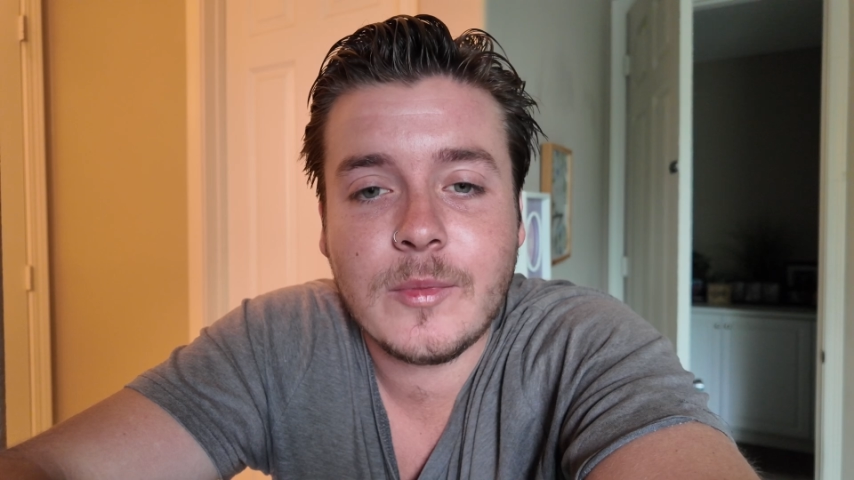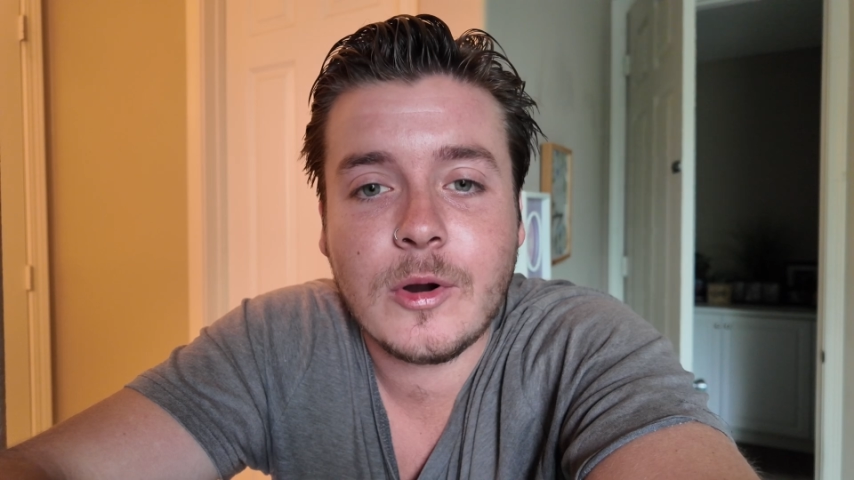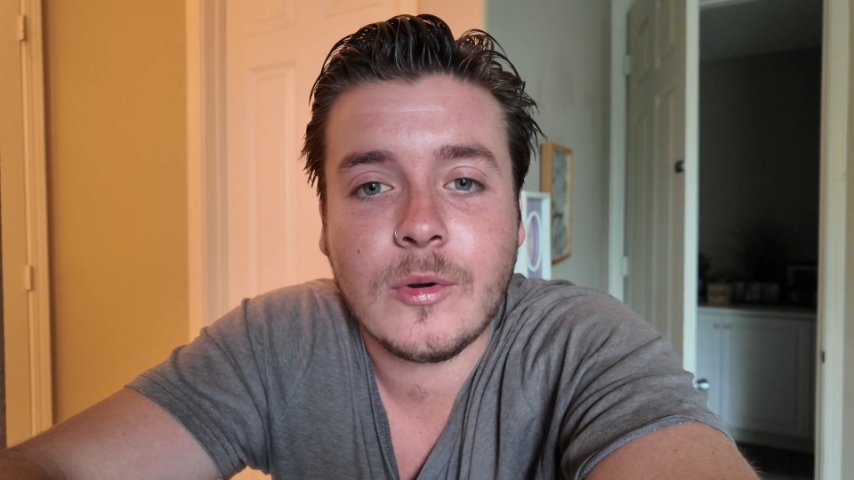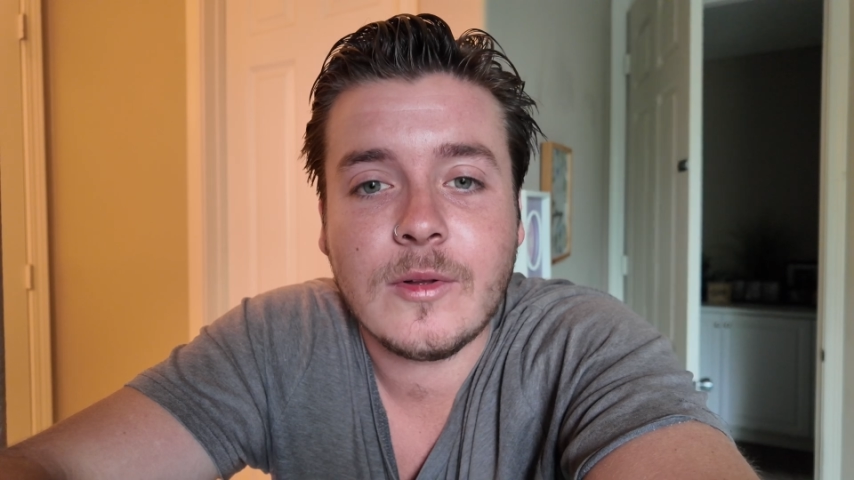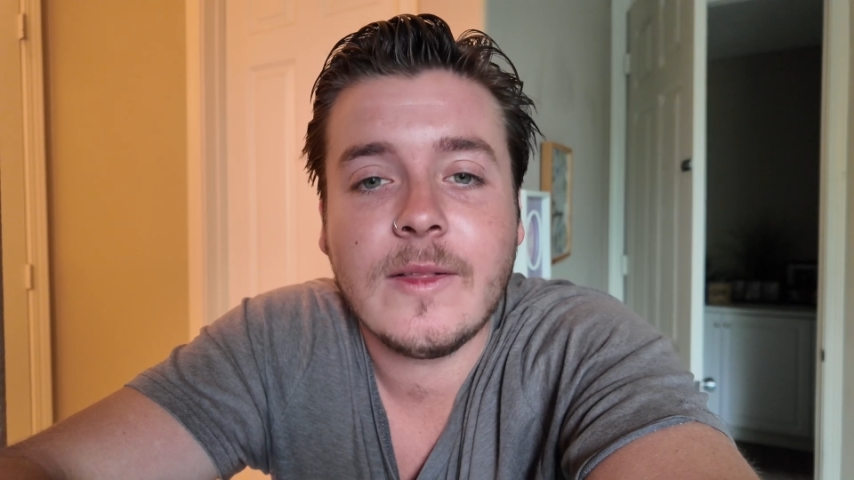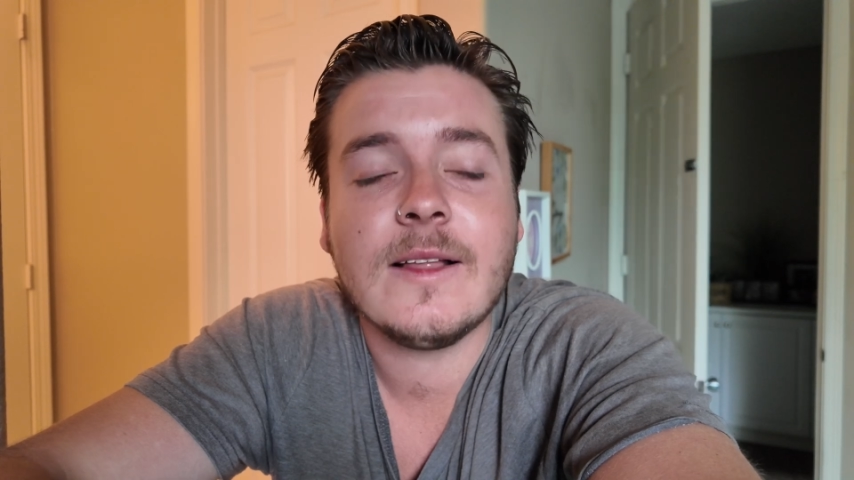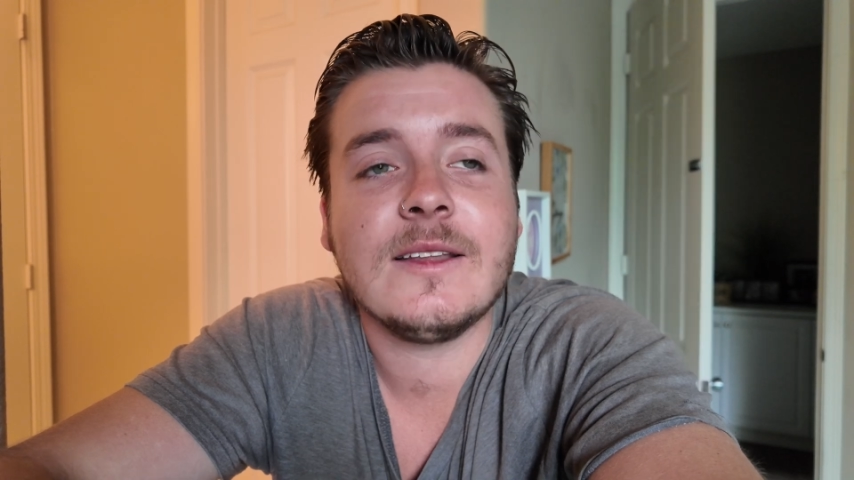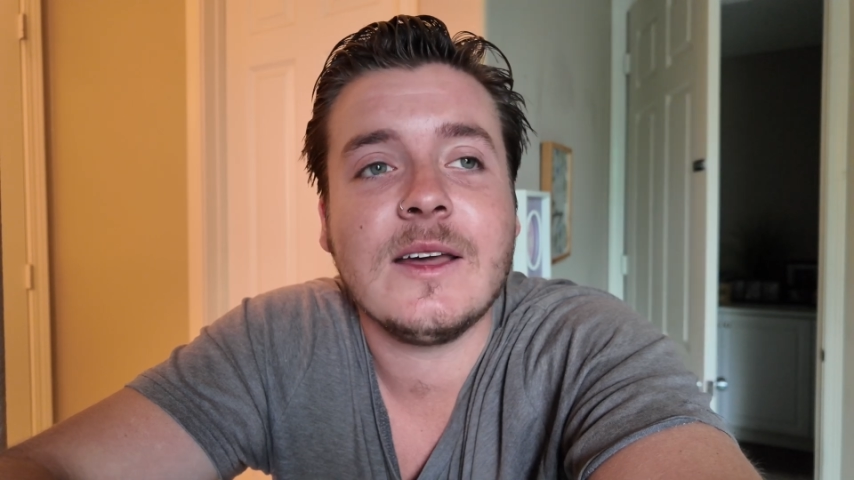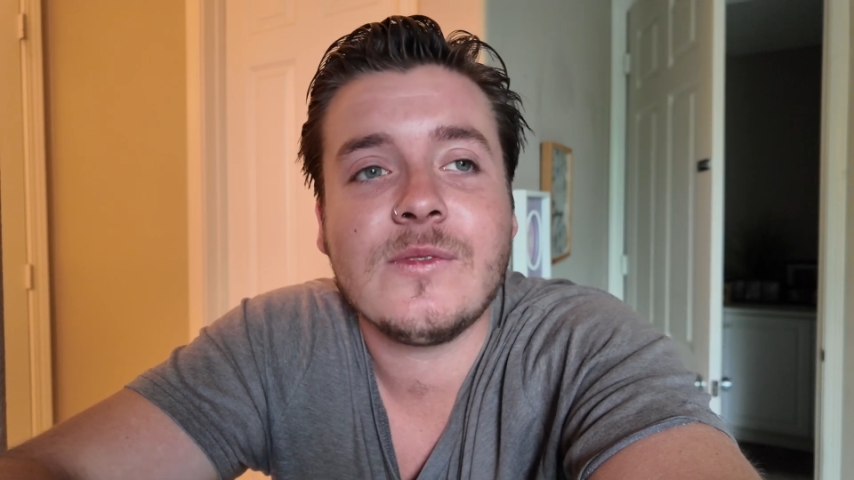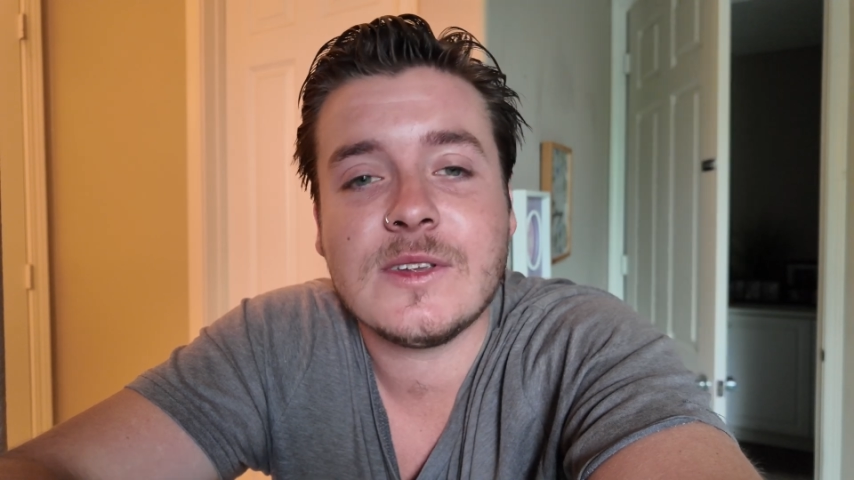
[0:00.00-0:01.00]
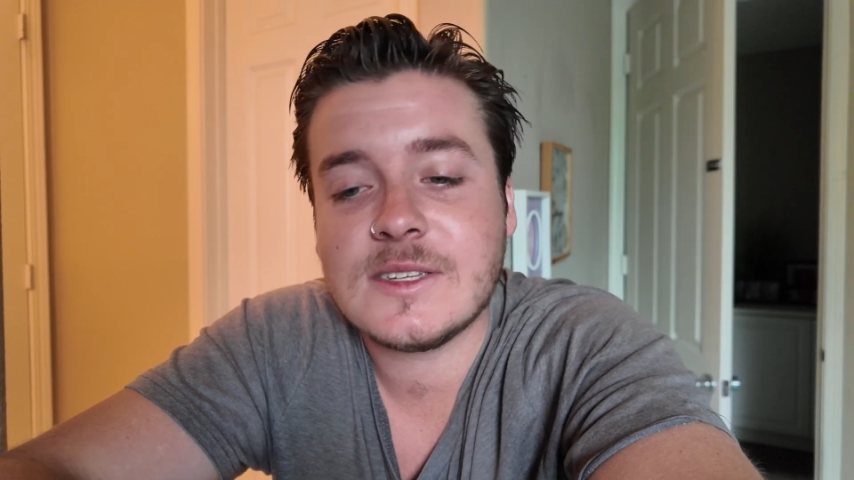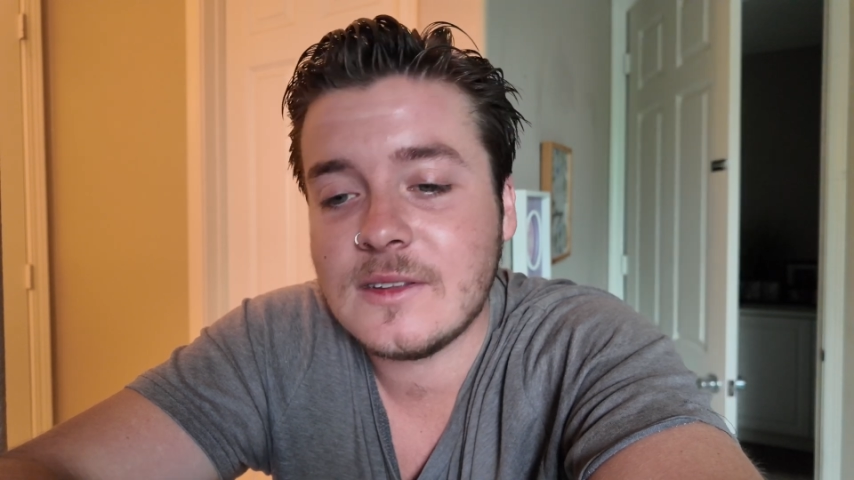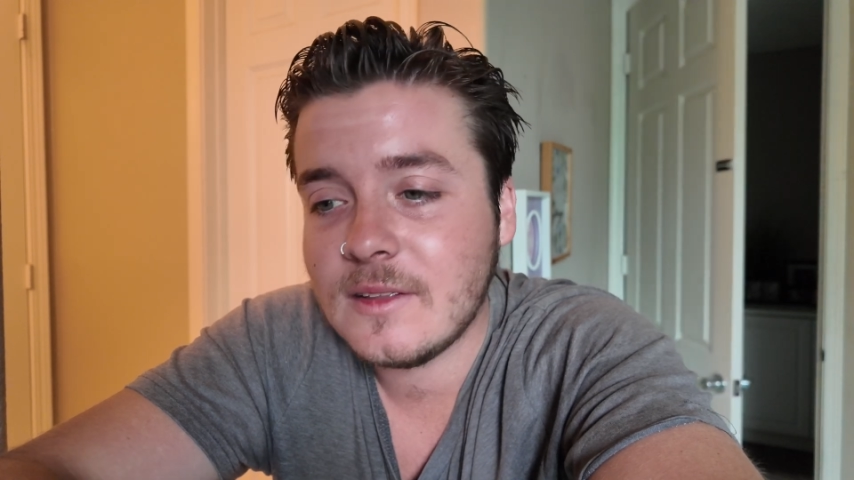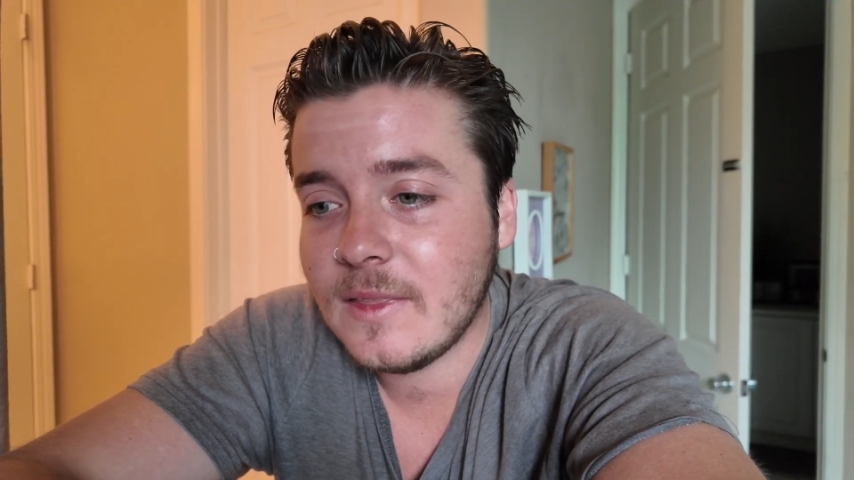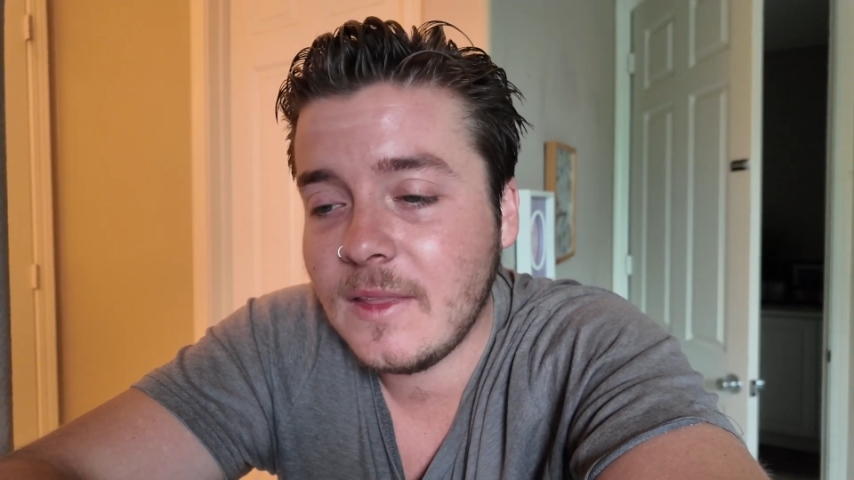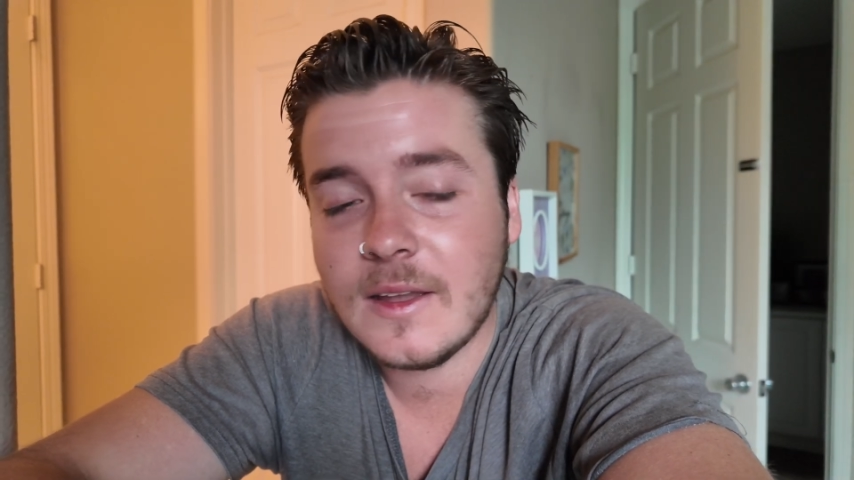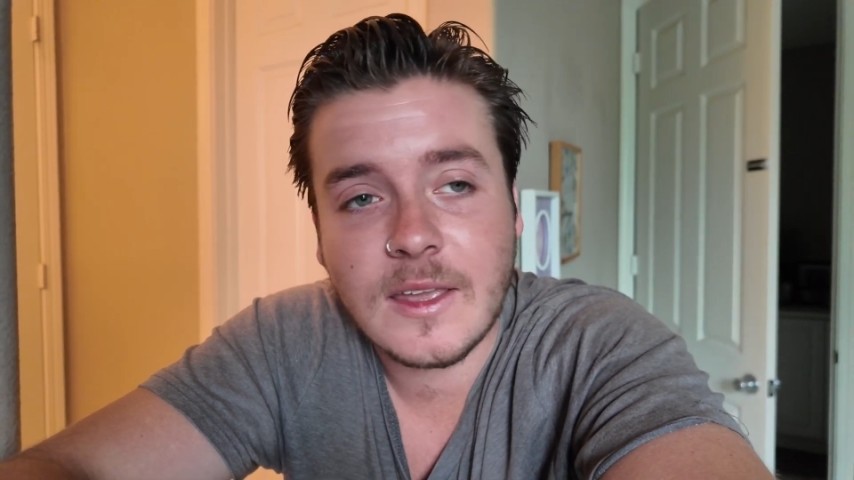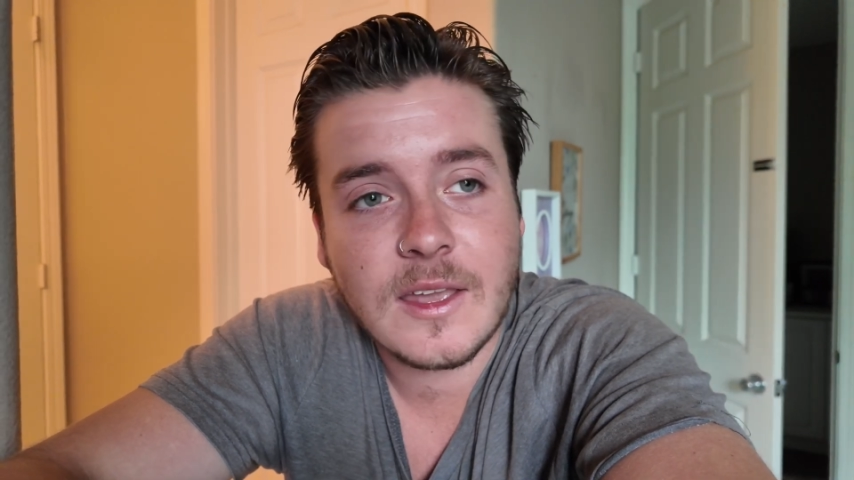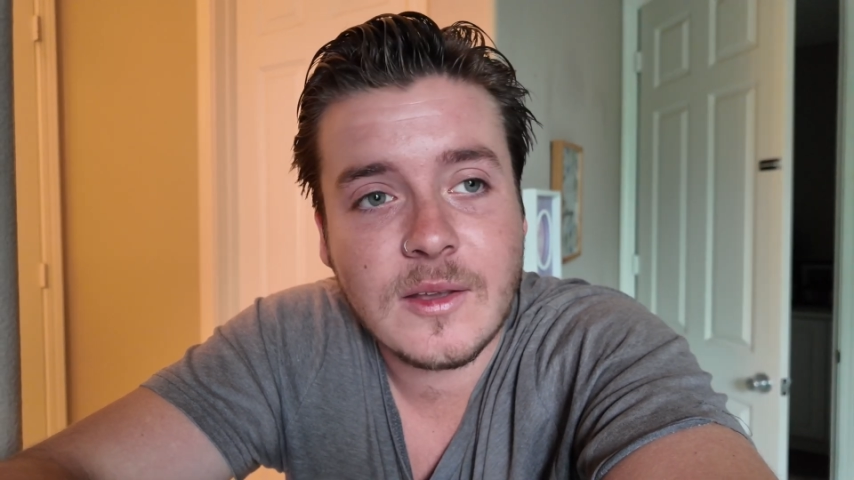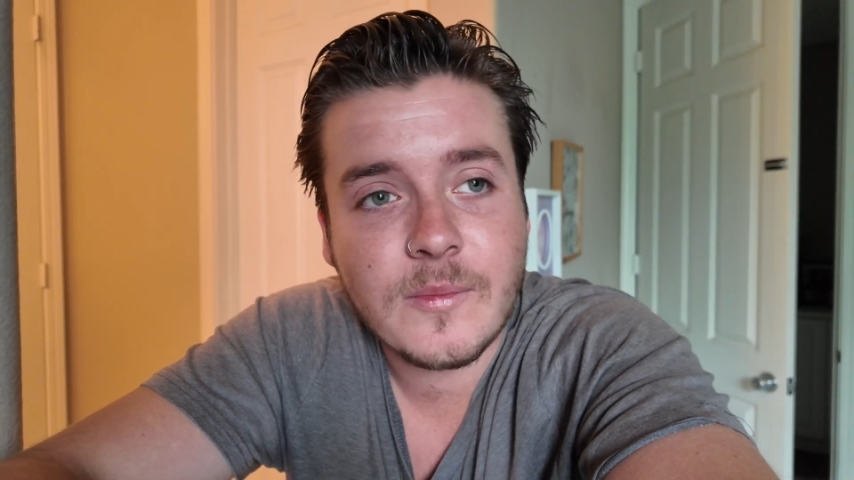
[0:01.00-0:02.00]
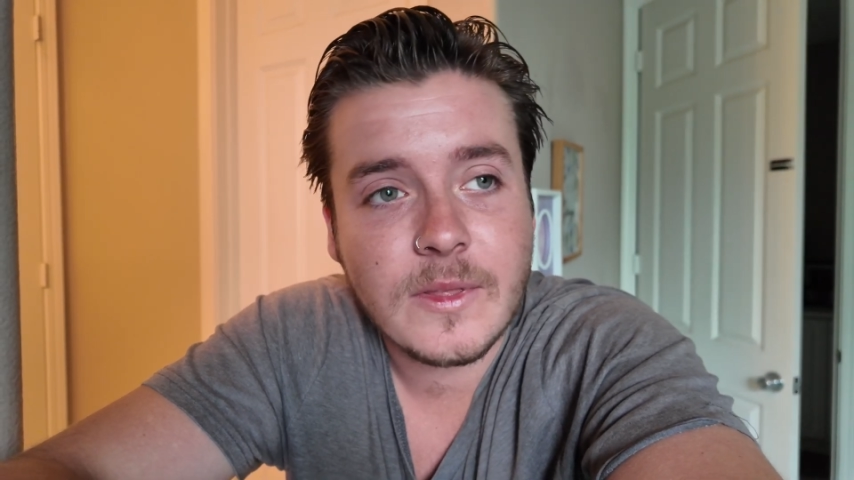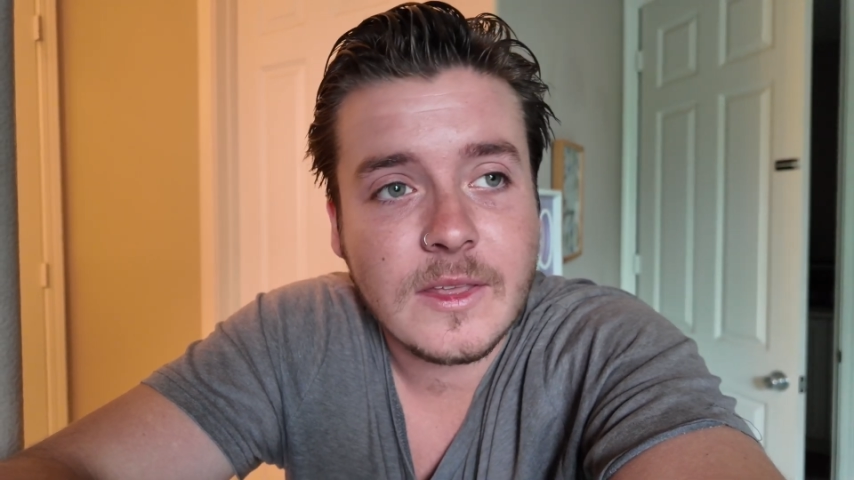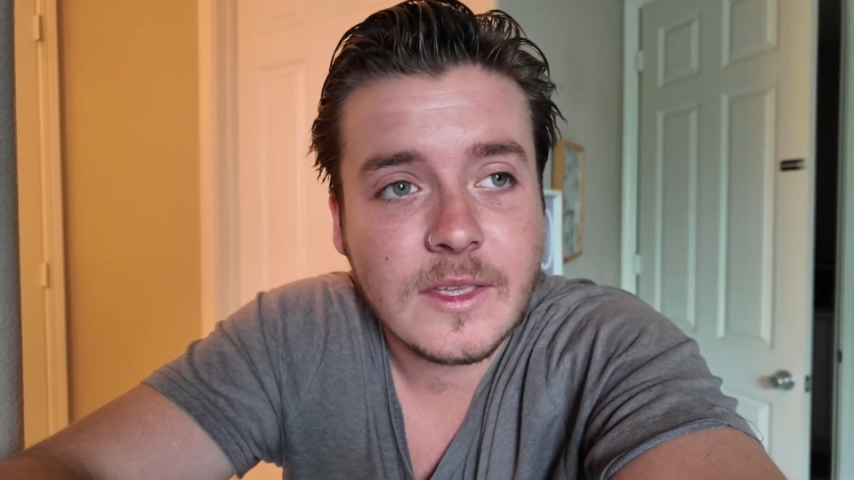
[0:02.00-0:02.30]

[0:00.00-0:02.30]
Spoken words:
bro? Life is a game.